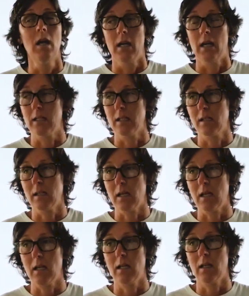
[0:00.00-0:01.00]
and it's
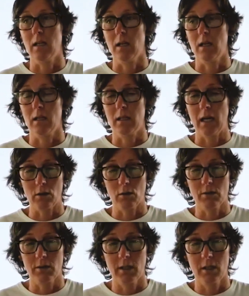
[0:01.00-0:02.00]
in
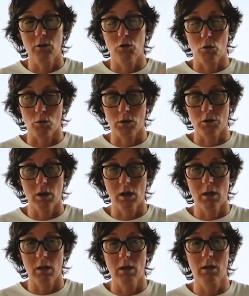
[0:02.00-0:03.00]
Carrollton,
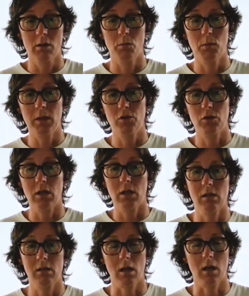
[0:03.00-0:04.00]
Georgia, which
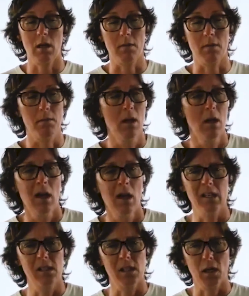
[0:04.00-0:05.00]
is a
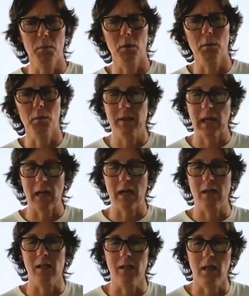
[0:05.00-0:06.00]
suburb
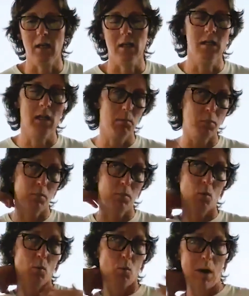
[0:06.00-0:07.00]

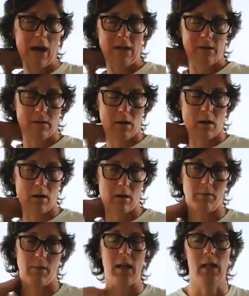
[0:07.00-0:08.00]
west
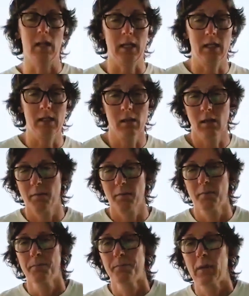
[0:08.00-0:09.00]
of Atlanta.
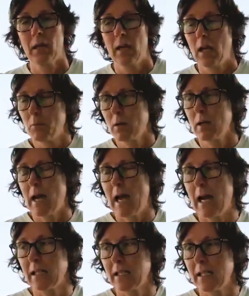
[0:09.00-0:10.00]
And we're
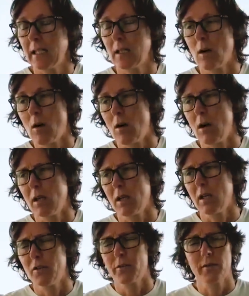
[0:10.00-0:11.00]
adding on
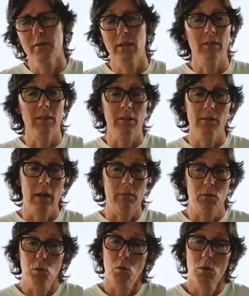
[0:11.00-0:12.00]

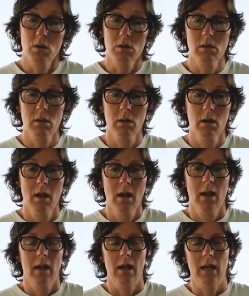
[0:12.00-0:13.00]
175 doors.
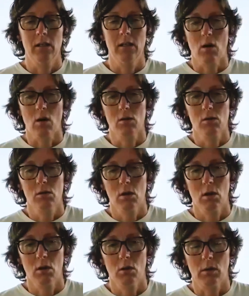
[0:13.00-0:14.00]
And
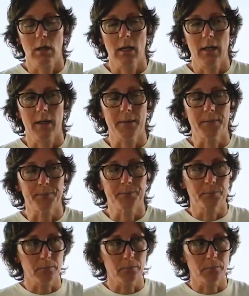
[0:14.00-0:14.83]
also